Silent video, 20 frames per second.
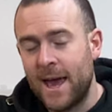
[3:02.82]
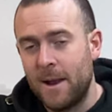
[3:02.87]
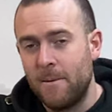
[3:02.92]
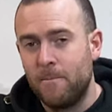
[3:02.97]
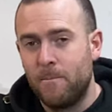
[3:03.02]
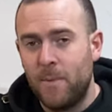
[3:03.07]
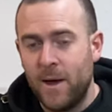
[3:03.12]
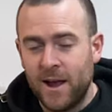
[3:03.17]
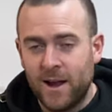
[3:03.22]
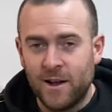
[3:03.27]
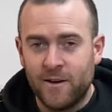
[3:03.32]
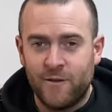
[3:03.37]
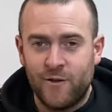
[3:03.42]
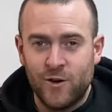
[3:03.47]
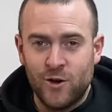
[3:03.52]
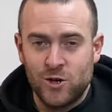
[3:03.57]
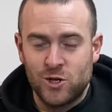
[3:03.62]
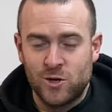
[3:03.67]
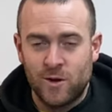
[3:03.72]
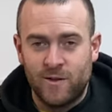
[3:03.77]
a bigger
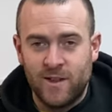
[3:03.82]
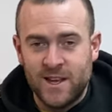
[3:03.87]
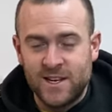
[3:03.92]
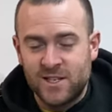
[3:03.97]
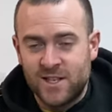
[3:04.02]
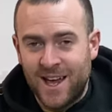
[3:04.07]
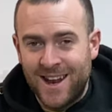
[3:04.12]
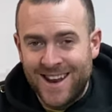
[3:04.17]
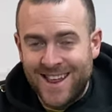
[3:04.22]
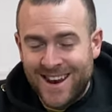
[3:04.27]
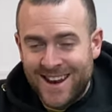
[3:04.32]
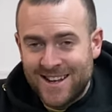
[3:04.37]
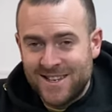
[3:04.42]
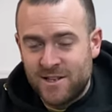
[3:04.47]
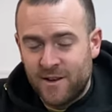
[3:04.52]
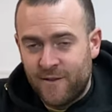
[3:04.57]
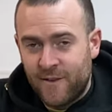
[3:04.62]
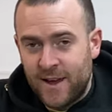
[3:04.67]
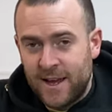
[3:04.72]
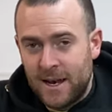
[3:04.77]
version of this, then it
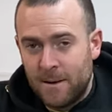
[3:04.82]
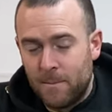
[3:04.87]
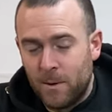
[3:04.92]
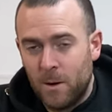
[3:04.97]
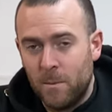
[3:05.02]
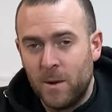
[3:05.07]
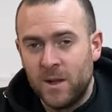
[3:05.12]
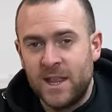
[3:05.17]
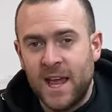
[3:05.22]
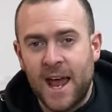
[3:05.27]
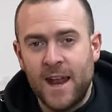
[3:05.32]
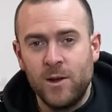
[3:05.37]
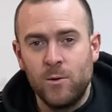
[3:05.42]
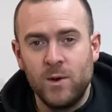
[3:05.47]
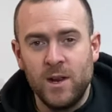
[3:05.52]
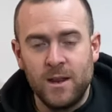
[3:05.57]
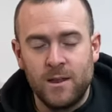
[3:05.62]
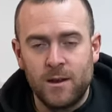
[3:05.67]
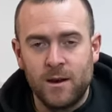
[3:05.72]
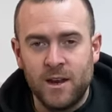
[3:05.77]
is available, but then you
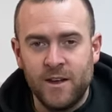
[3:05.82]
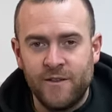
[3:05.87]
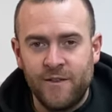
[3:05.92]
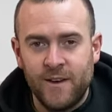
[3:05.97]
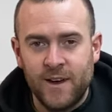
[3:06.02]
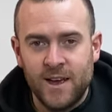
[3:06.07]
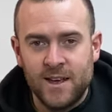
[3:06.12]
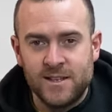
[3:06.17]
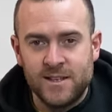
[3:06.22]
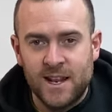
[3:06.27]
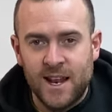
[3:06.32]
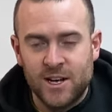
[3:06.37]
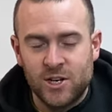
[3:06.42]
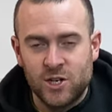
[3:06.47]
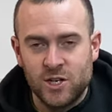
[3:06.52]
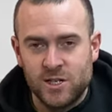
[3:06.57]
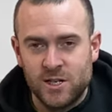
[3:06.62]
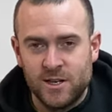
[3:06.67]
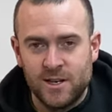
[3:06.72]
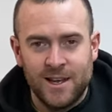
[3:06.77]
need 3-phase
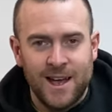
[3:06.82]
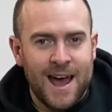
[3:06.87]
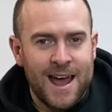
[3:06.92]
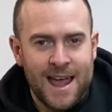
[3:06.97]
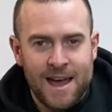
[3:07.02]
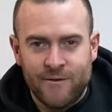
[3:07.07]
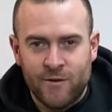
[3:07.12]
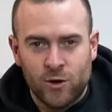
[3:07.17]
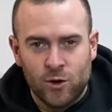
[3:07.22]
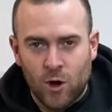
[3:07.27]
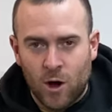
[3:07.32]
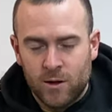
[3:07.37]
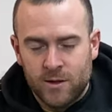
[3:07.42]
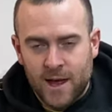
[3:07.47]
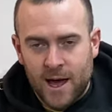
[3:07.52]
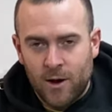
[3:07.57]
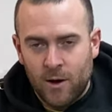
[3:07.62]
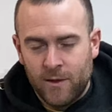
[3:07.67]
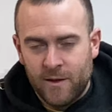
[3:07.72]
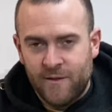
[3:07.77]
electricity. I haven't got
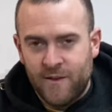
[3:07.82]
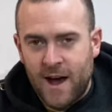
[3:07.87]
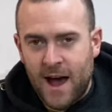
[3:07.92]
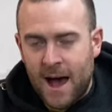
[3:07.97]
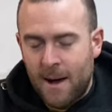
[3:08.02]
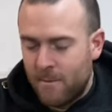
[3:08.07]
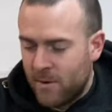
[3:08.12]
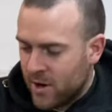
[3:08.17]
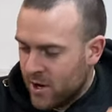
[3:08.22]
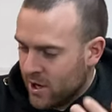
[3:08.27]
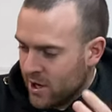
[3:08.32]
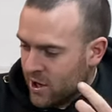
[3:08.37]
that on the farm.